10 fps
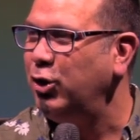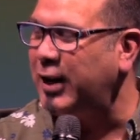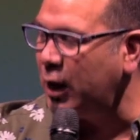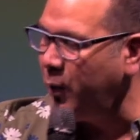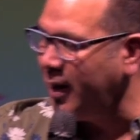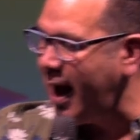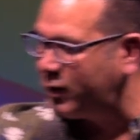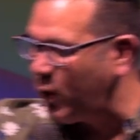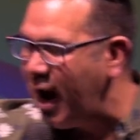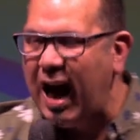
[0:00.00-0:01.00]
You got to
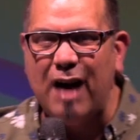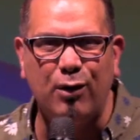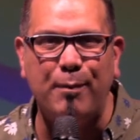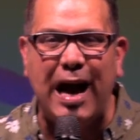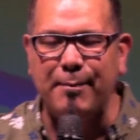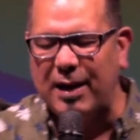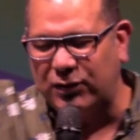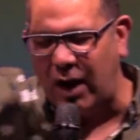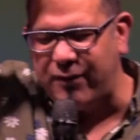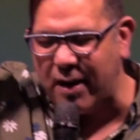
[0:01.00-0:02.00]
realize. So I, I, remind
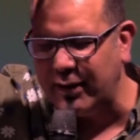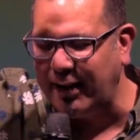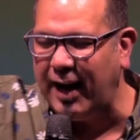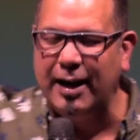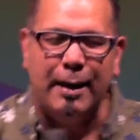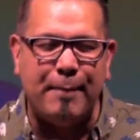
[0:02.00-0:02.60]
myself every day